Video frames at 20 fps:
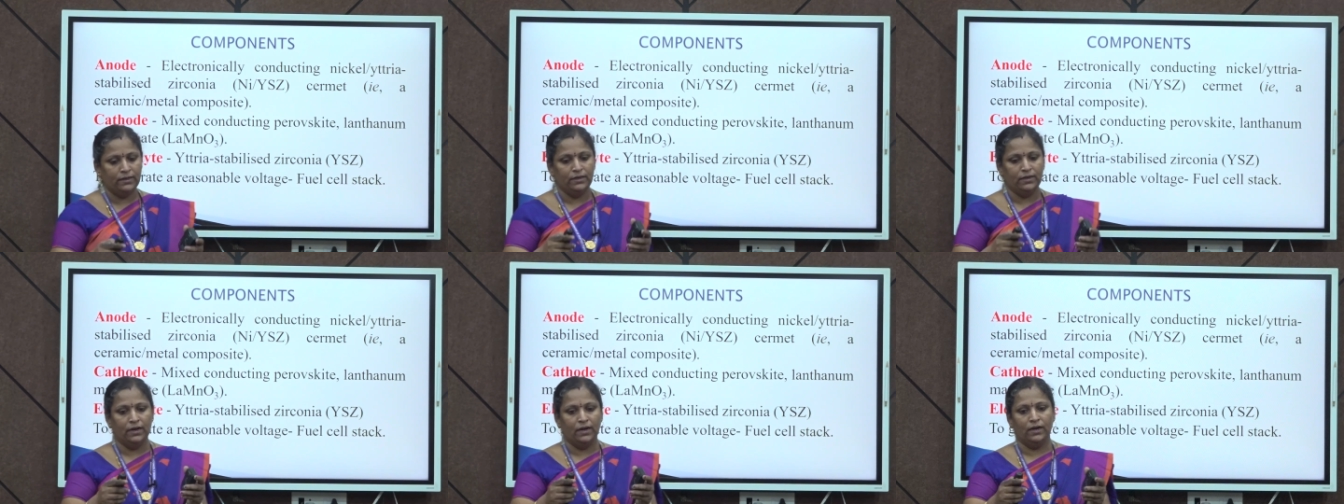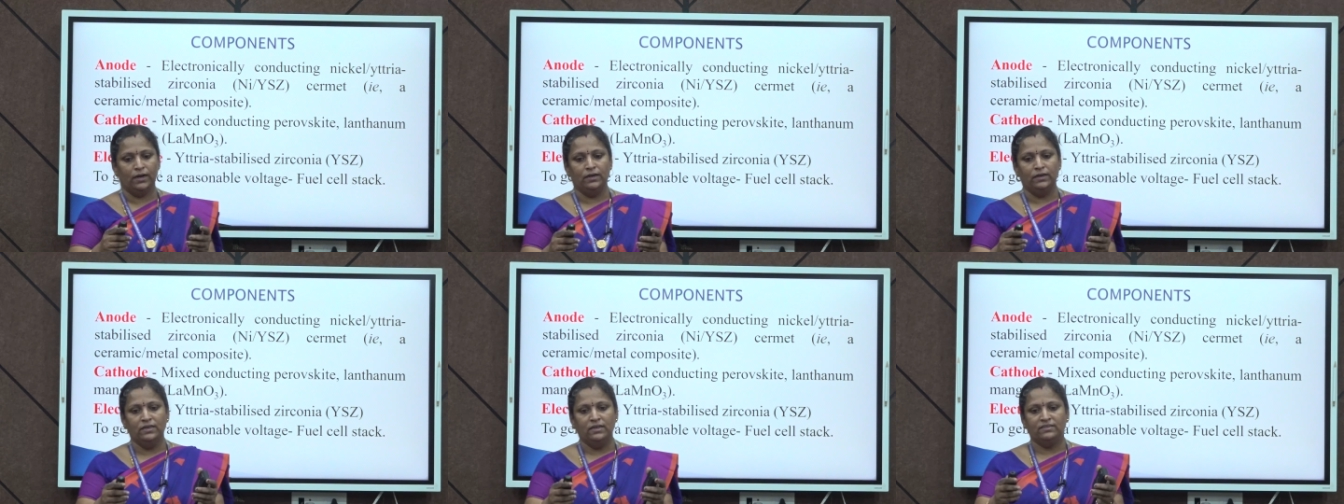
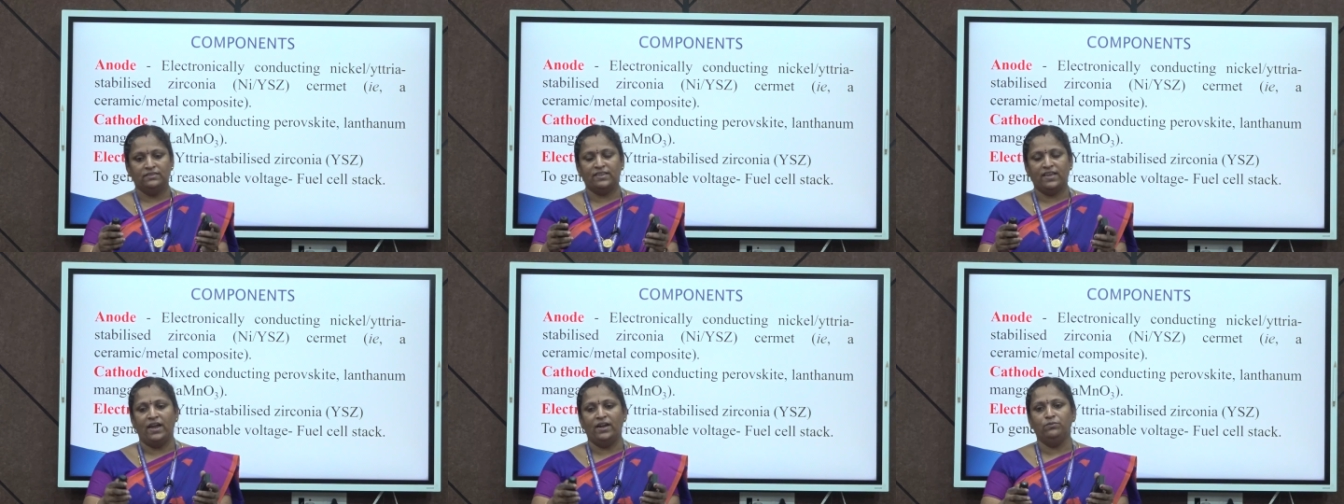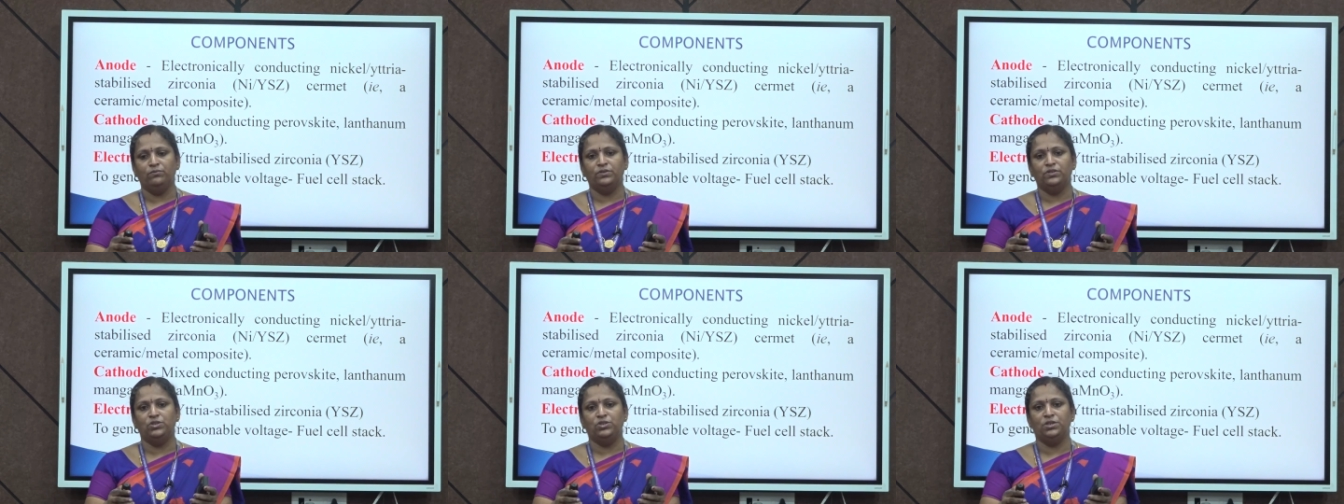uh,
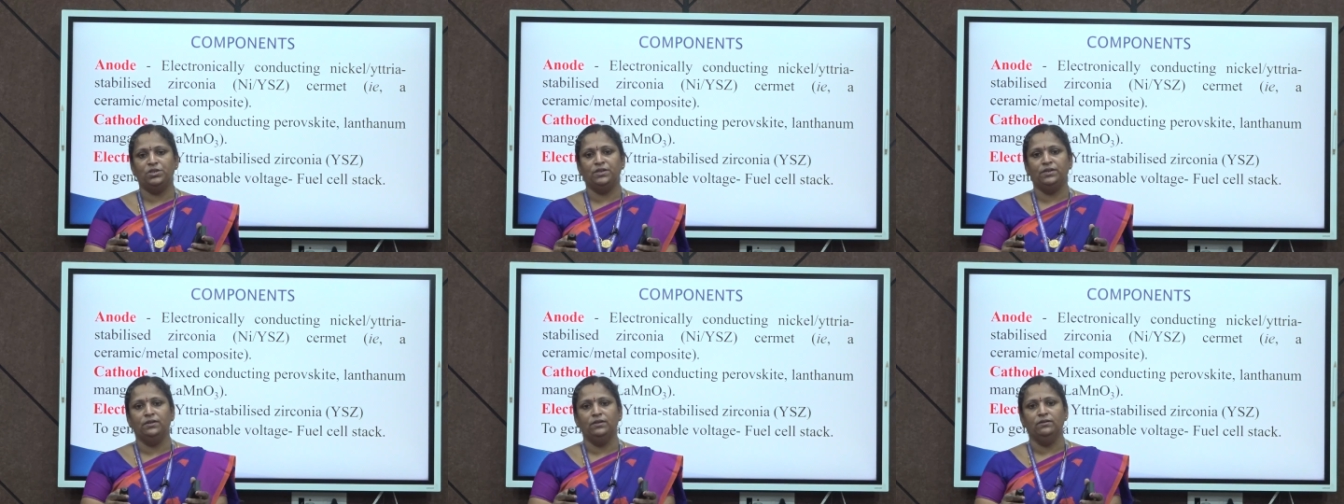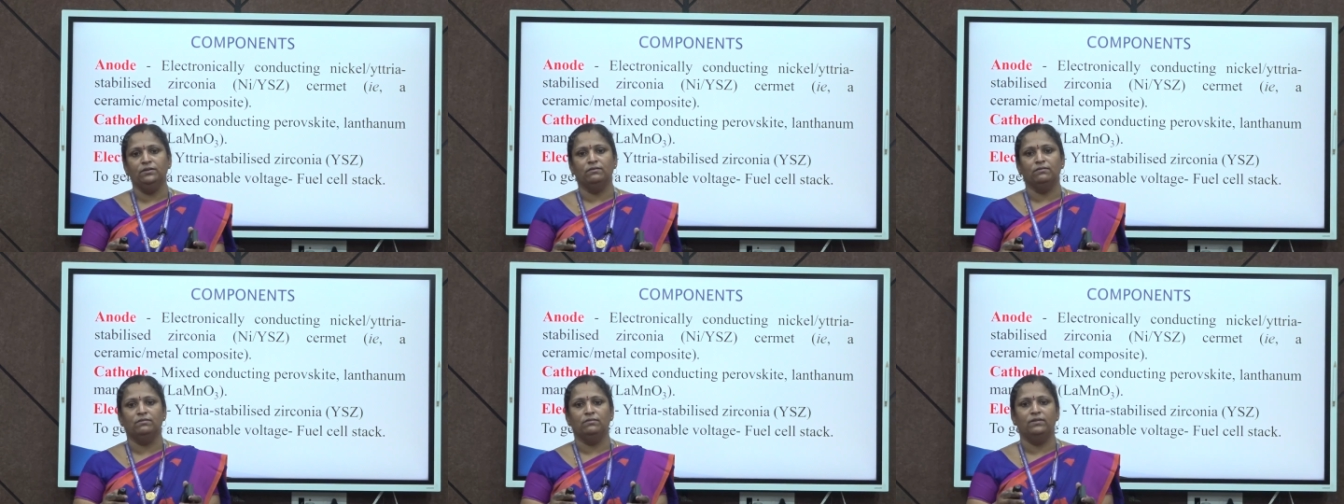sandwiching
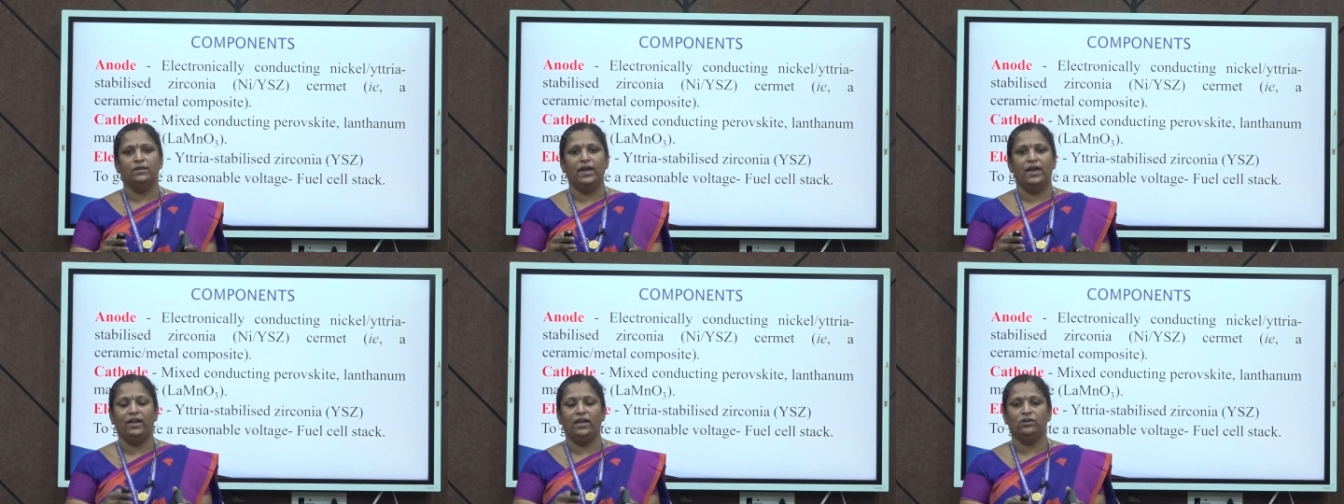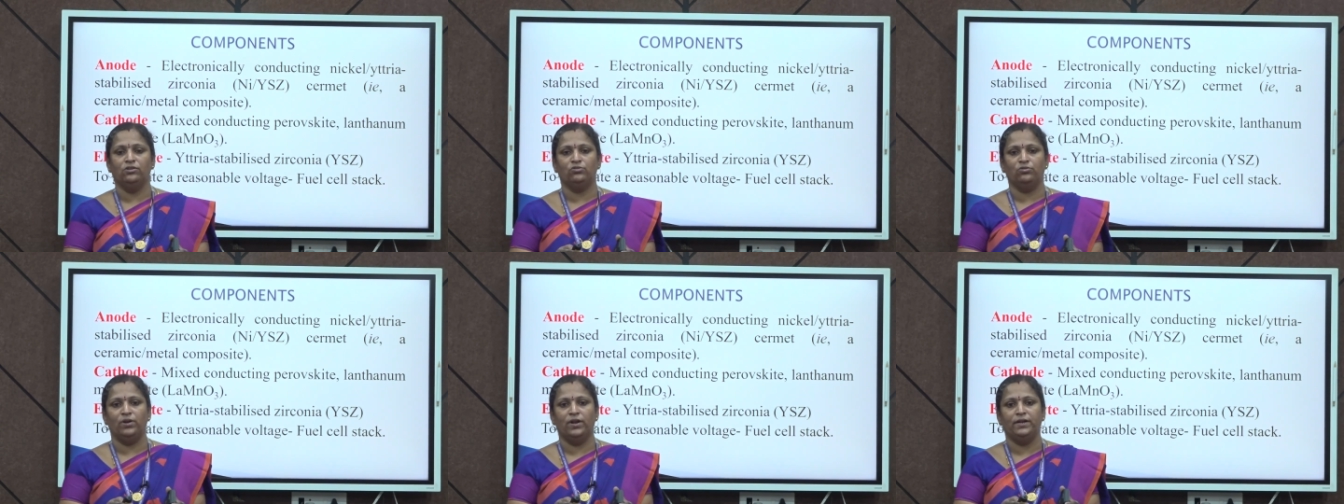the
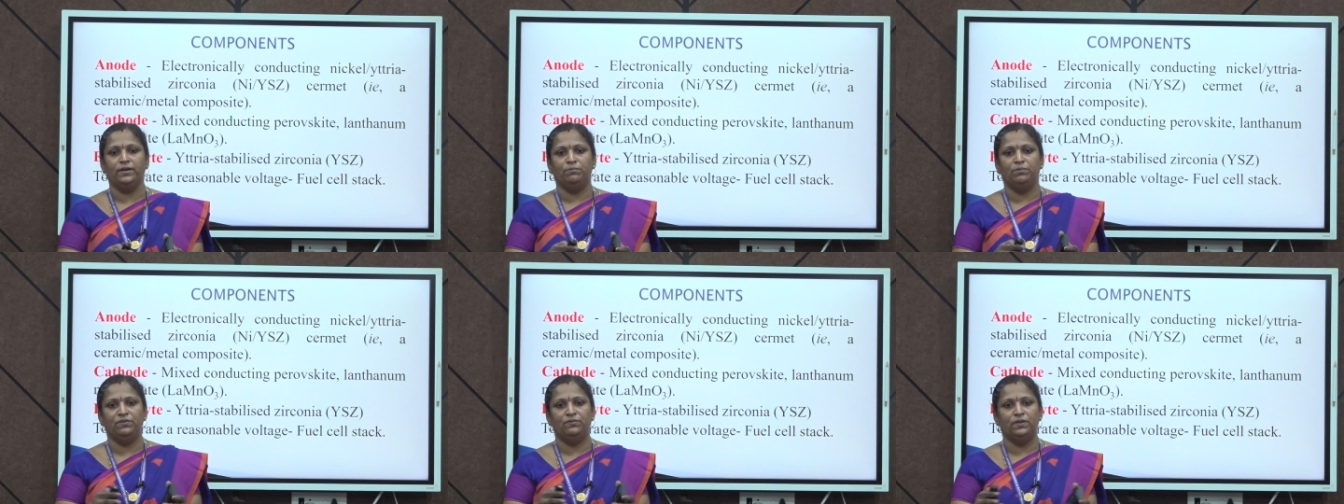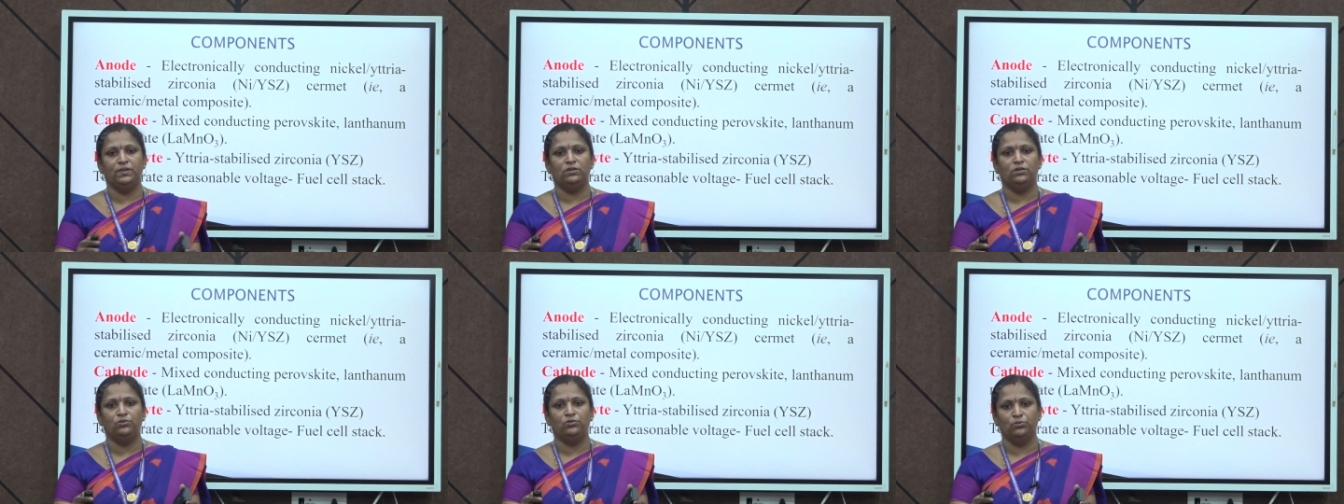electrolyte
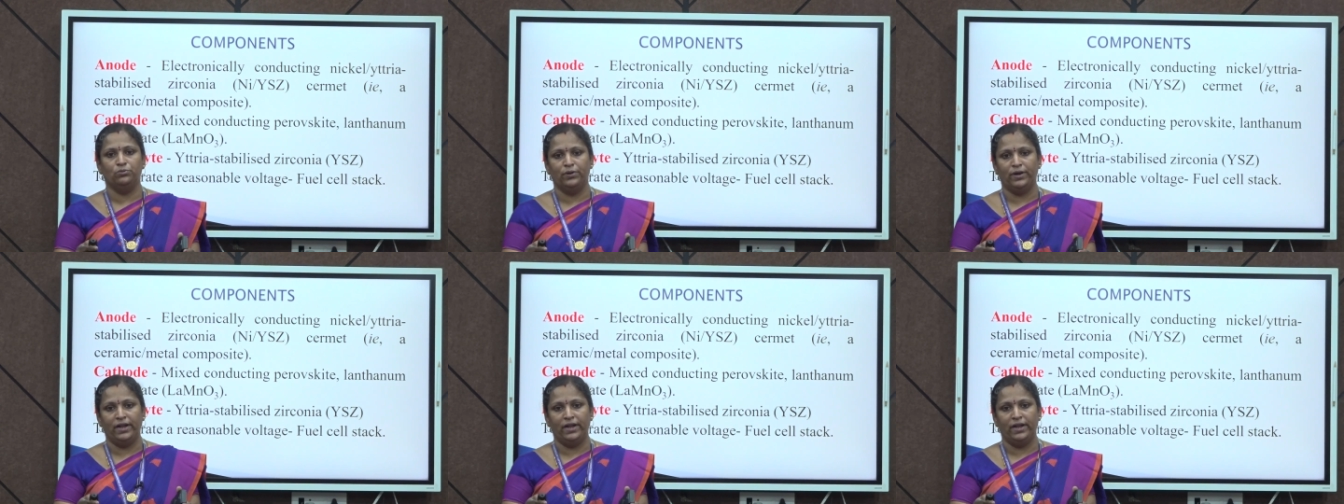between the two